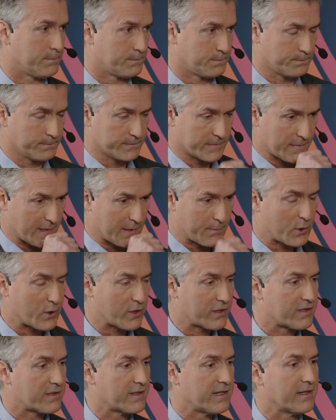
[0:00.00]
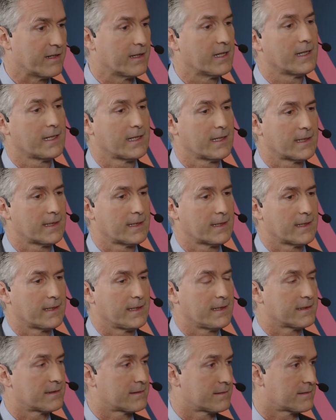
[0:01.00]
a partner
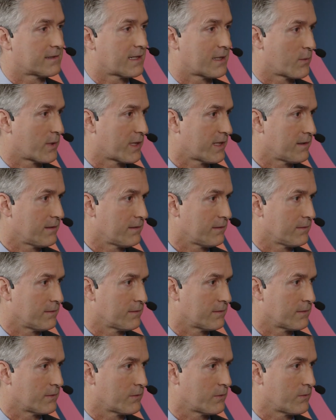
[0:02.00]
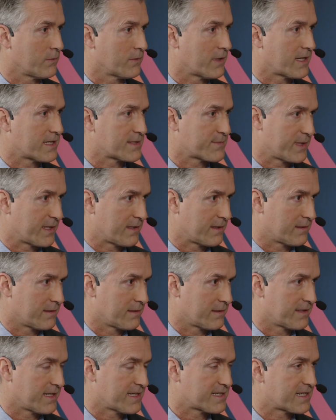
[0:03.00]
in Taiwan who has been
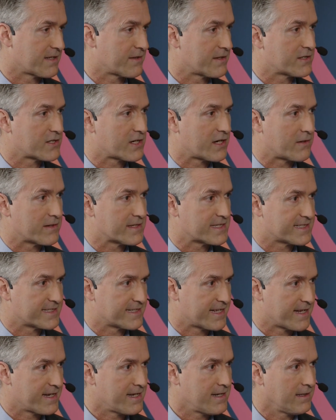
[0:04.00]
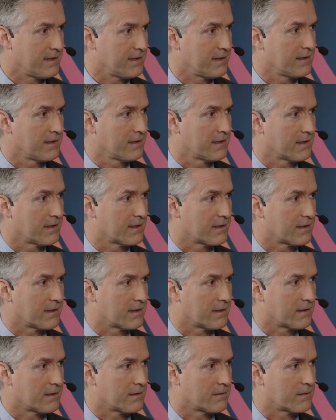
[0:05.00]
testing the Gyrus 10.
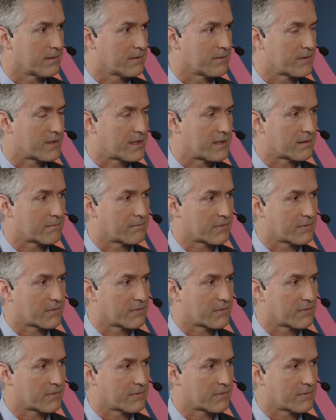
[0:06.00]
They're